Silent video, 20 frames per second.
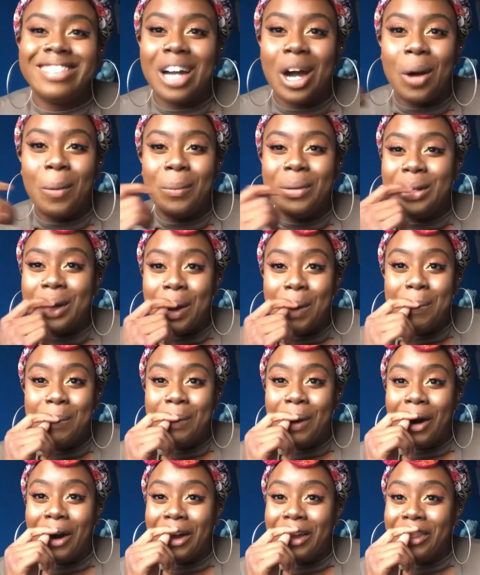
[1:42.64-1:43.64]
Hope you don't
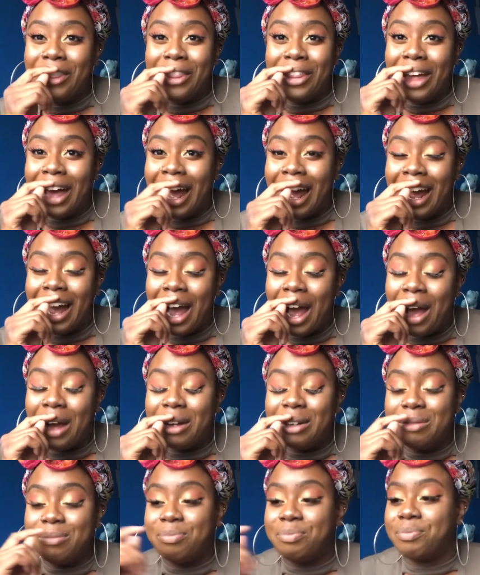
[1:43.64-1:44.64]
mind that.
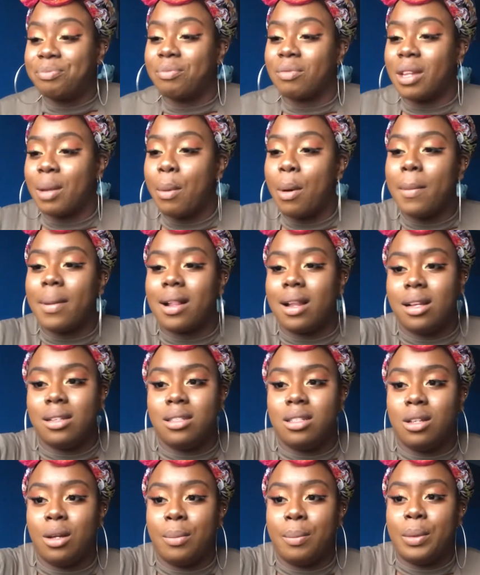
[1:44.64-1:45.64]
Put my
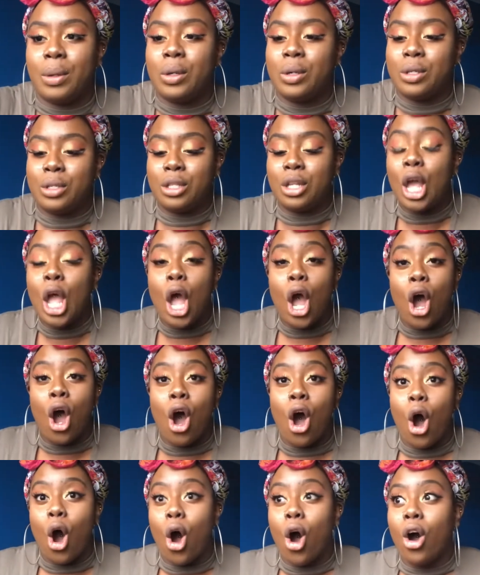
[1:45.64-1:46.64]
glasses on because
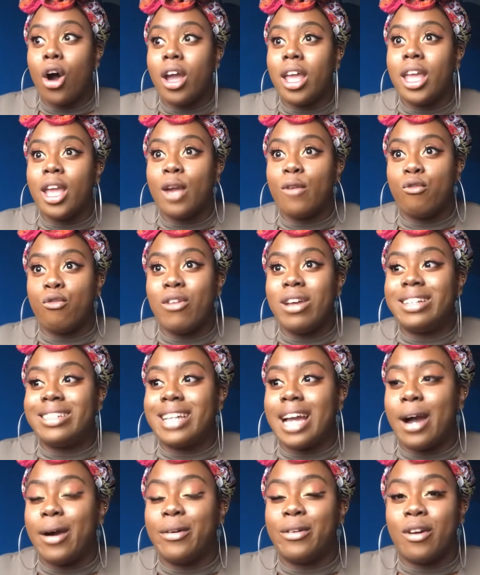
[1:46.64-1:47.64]
I have written
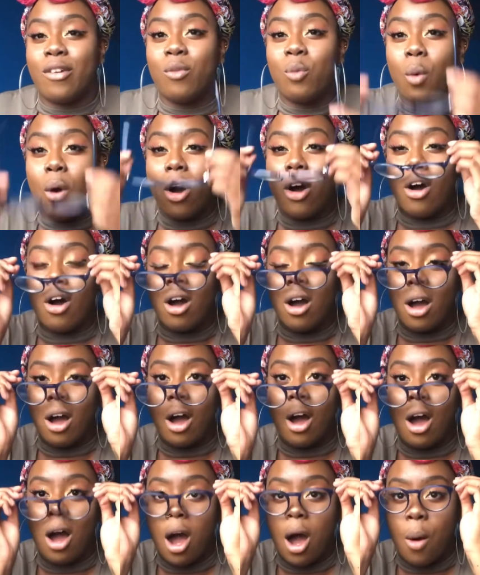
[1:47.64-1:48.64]
down of what
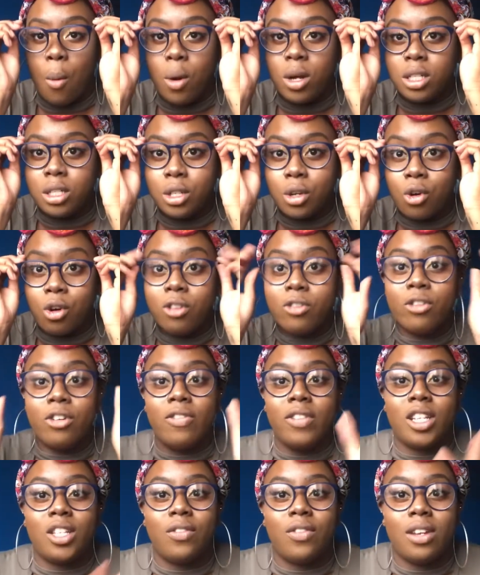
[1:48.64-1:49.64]
I want to cover
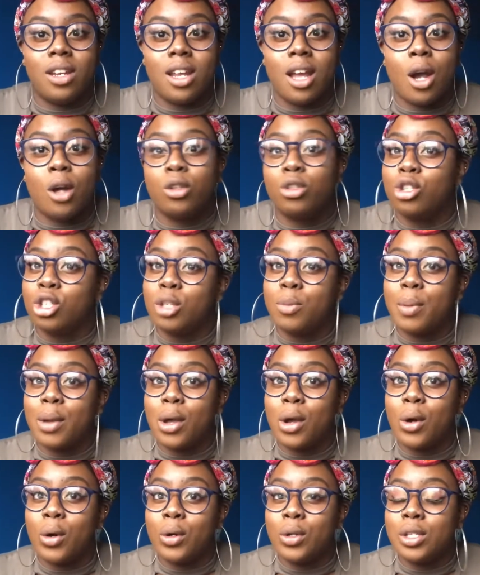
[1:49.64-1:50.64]
in this video just
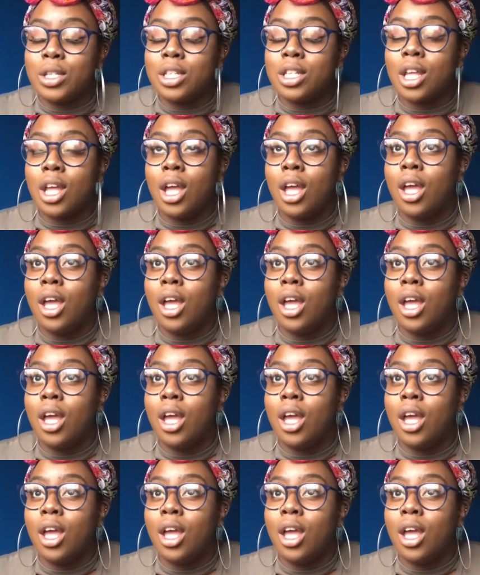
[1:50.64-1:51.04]
because